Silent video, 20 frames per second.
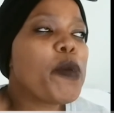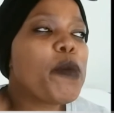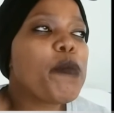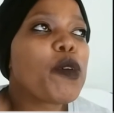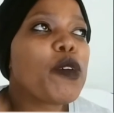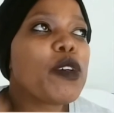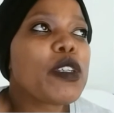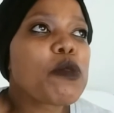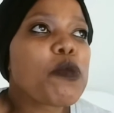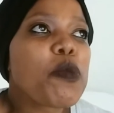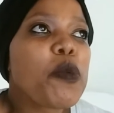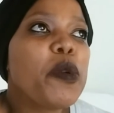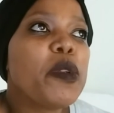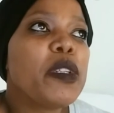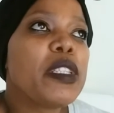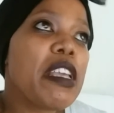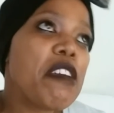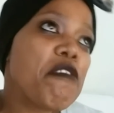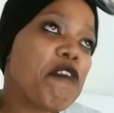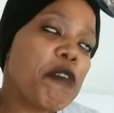because we'll
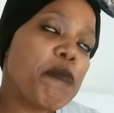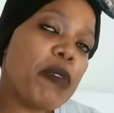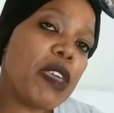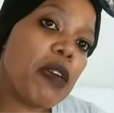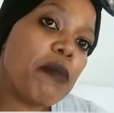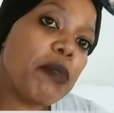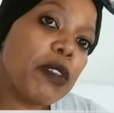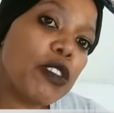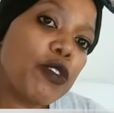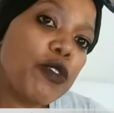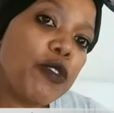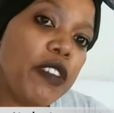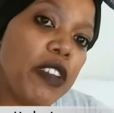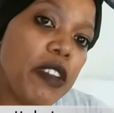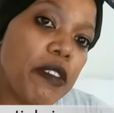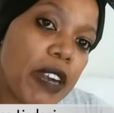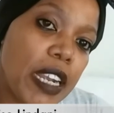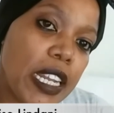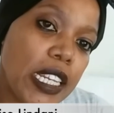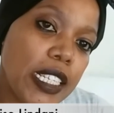never be able to
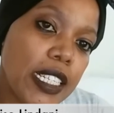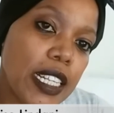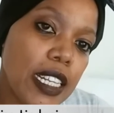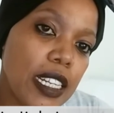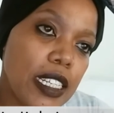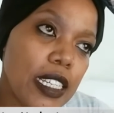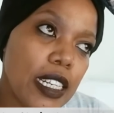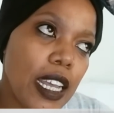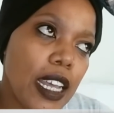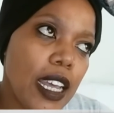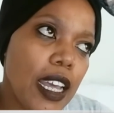erase it.